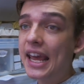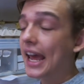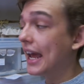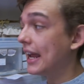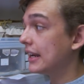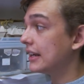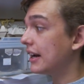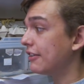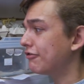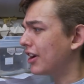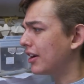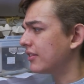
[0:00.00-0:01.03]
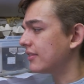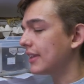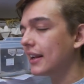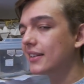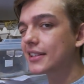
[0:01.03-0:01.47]
and I've found
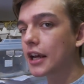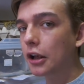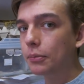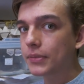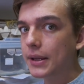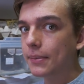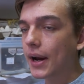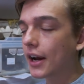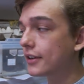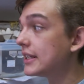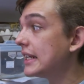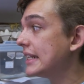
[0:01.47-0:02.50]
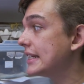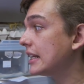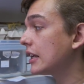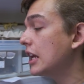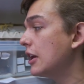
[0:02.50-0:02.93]
that's helped them out
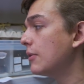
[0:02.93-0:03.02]
eating